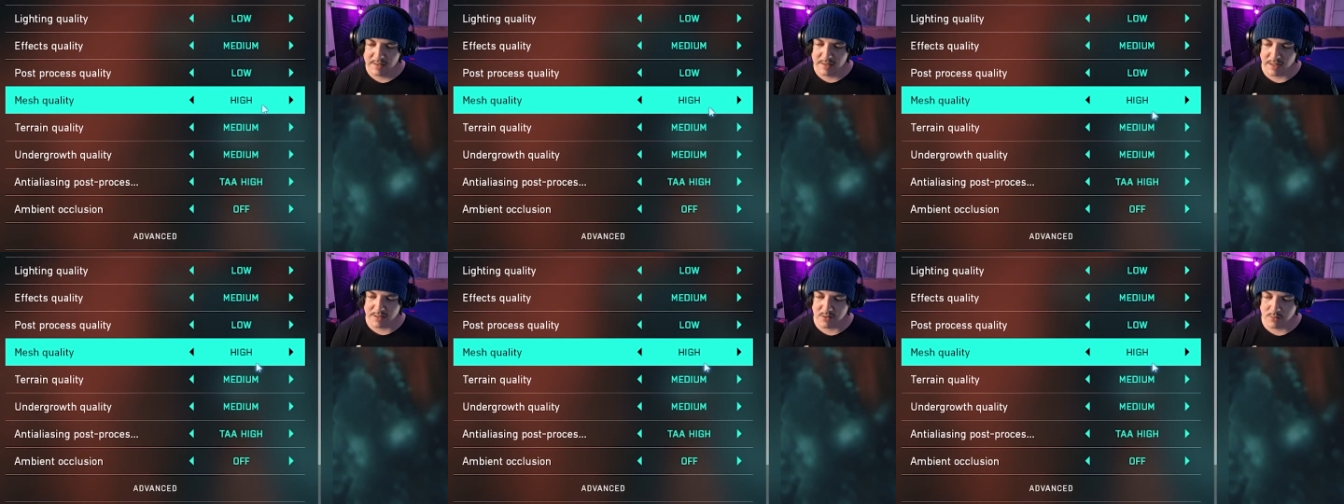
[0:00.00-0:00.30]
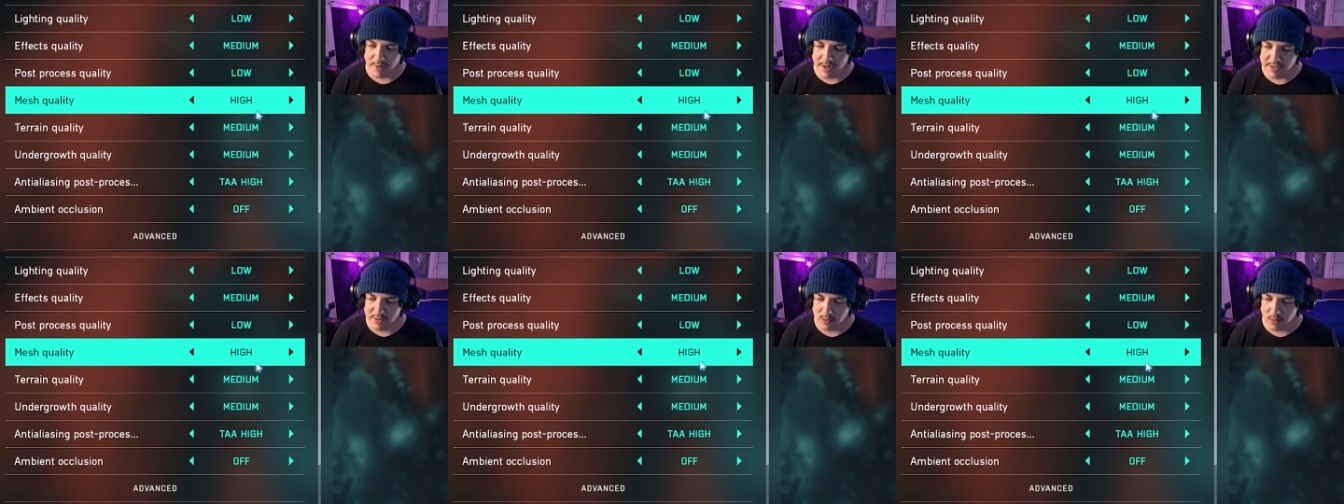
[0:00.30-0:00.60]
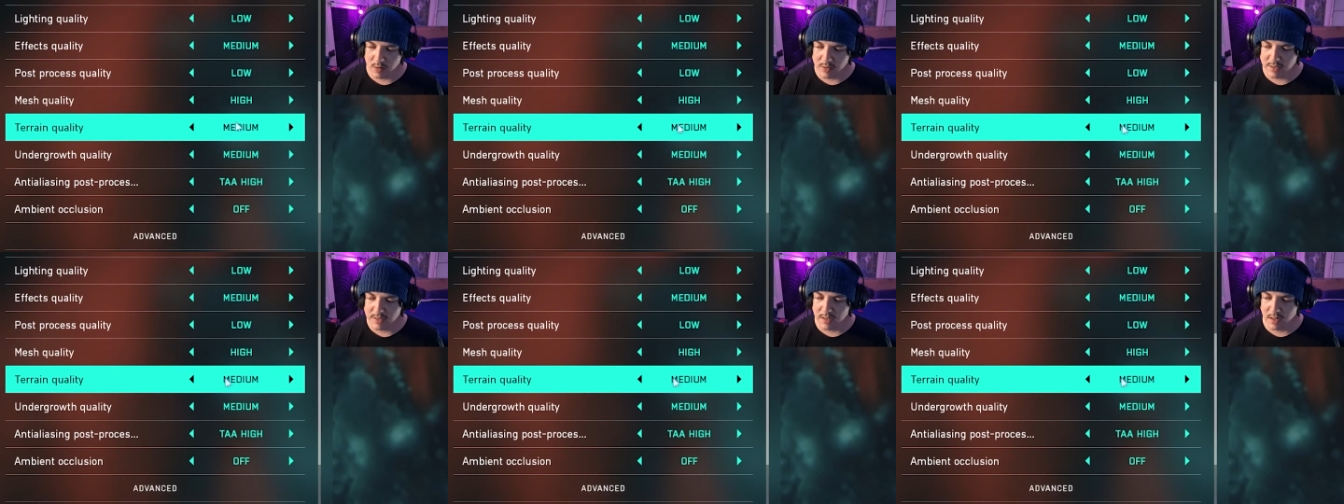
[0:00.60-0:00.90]
Now terrain
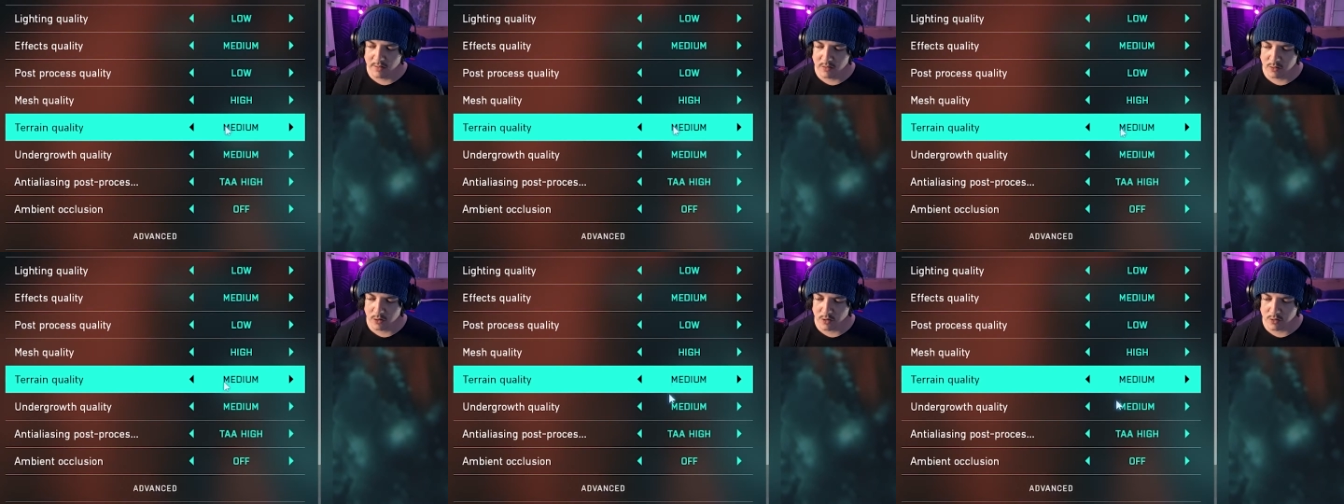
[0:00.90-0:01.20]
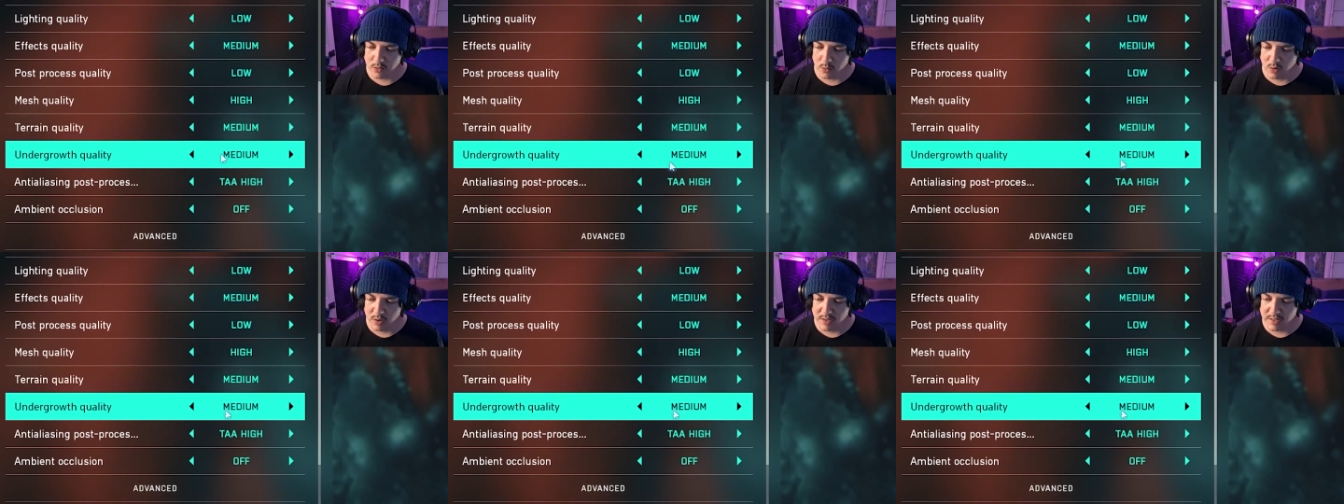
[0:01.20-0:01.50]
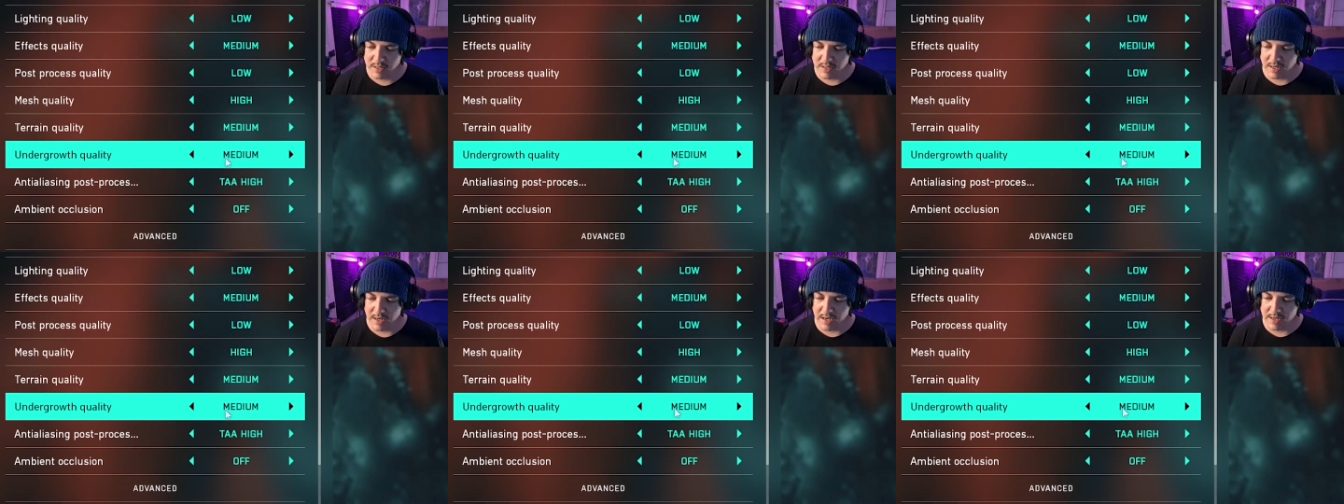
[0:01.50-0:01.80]
quality, undergrowth
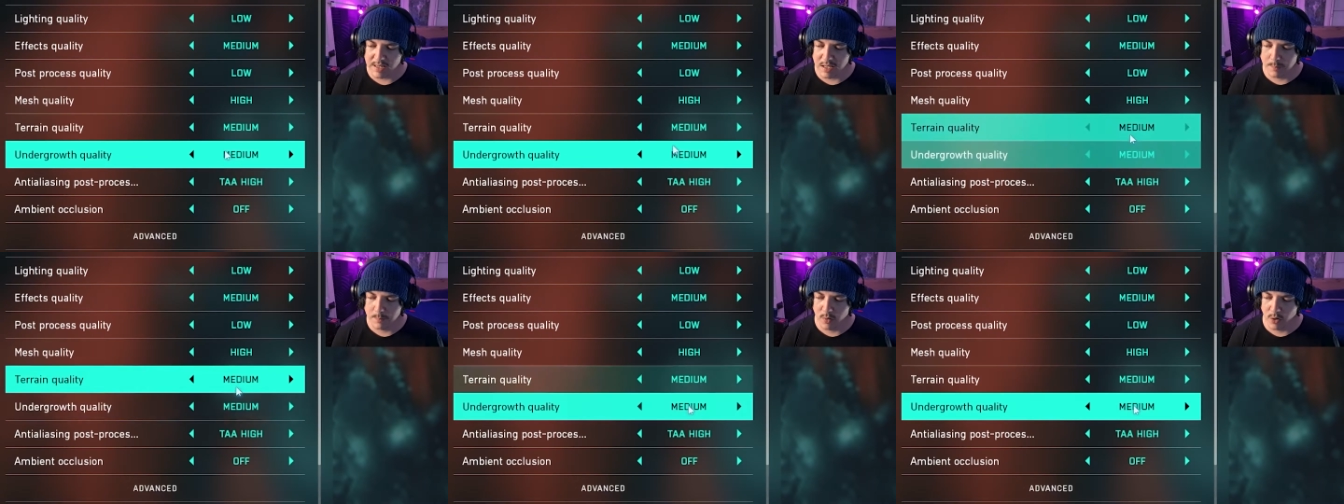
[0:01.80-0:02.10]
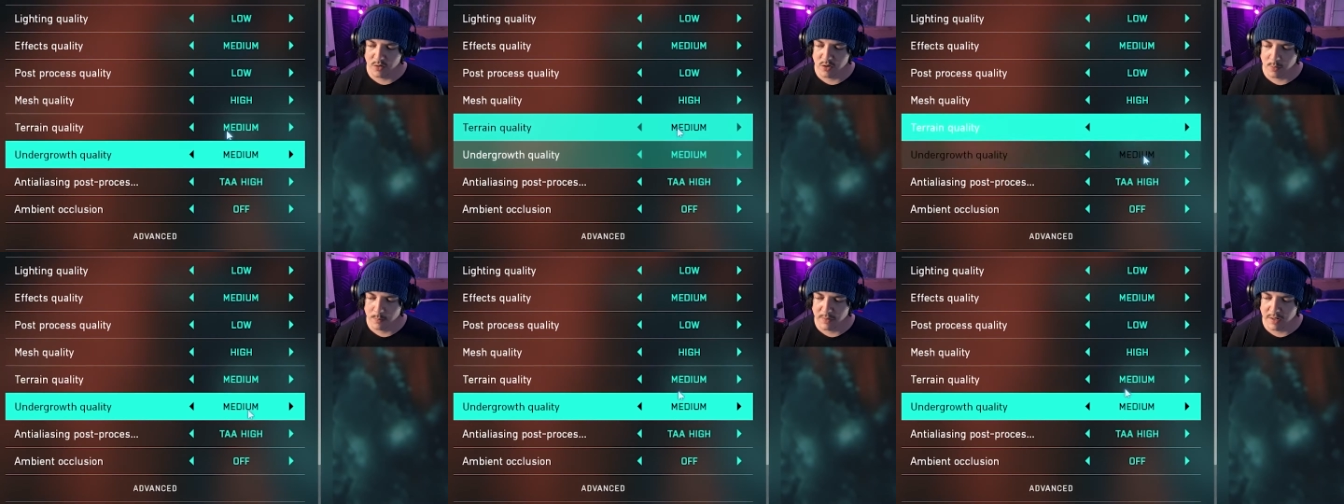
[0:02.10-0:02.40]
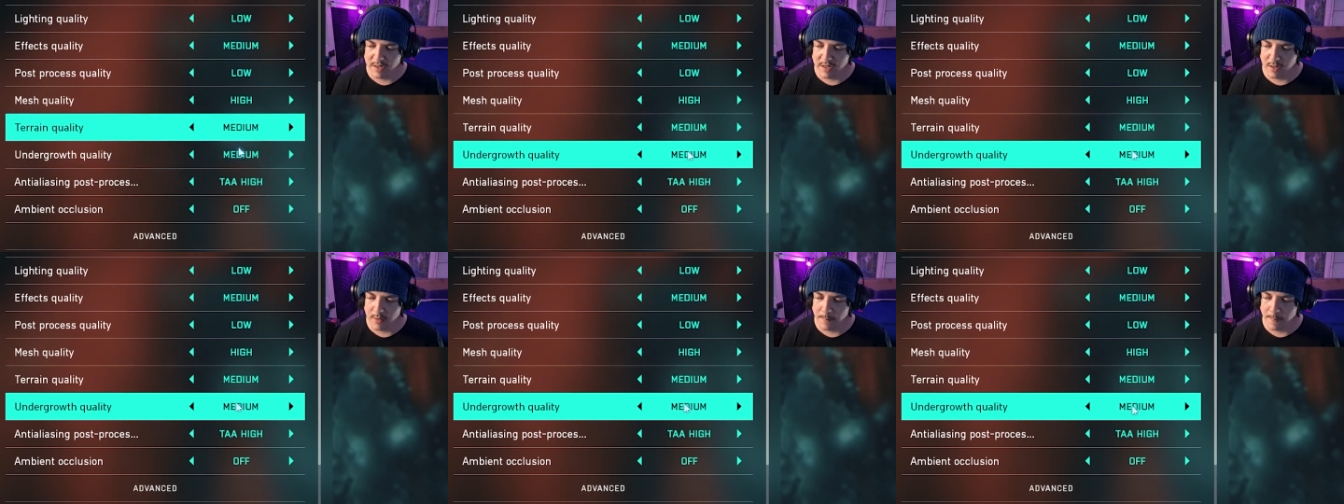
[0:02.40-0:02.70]
quality, I keep both on
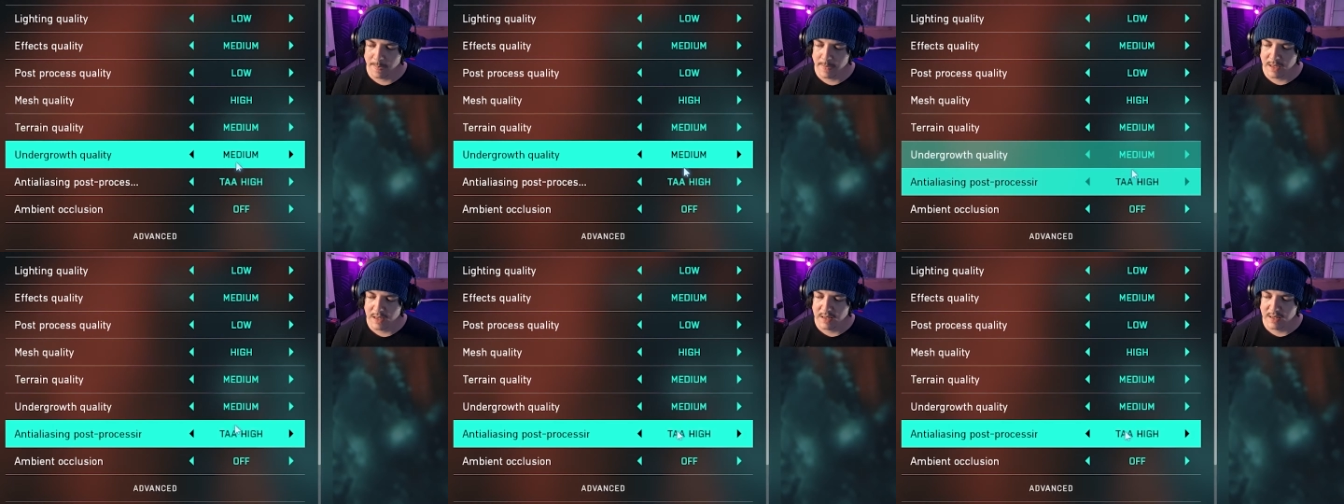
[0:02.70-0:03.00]
medium